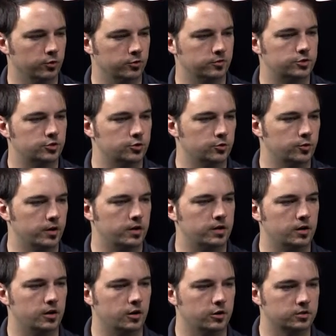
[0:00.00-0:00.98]
root 2 in
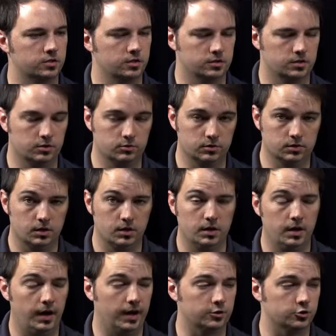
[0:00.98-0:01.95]
here is because this is
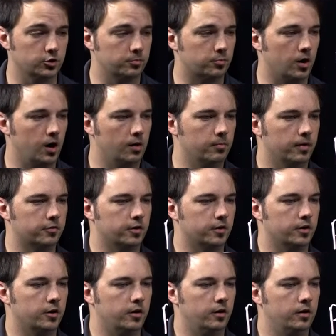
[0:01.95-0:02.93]
actually a problem I've
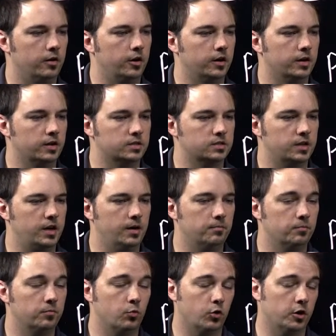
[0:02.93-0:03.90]
gotten on an
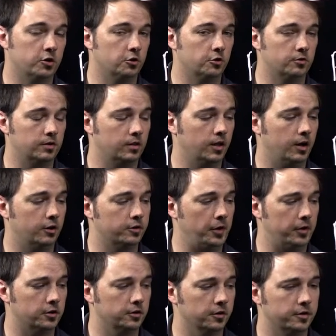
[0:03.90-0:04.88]
exam where I don't allow
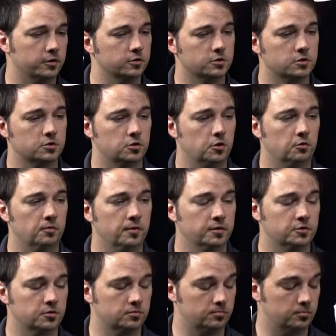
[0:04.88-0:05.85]
calculators, so
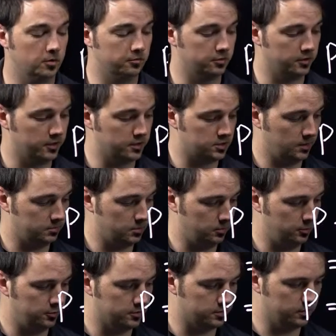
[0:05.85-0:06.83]
it's perfectly
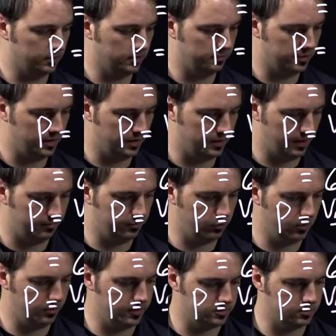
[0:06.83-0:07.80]
acceptable to leave it in that
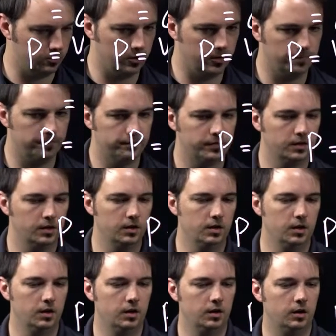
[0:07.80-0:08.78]
form, as it were.
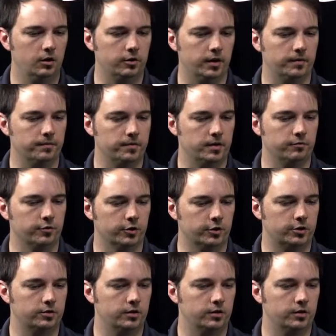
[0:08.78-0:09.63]
Okay, then for